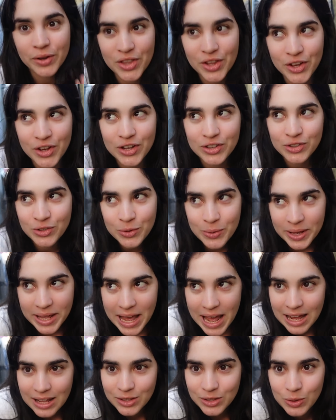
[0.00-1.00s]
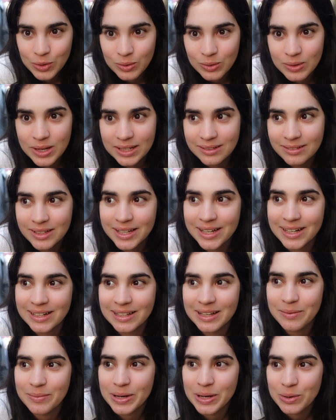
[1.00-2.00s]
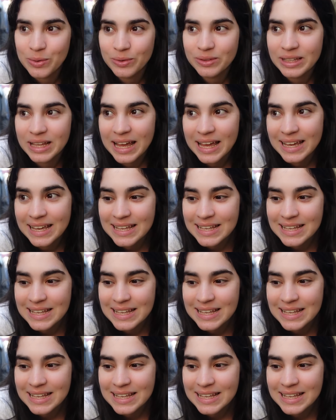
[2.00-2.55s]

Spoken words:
Well, I've been leaving a sticker of questions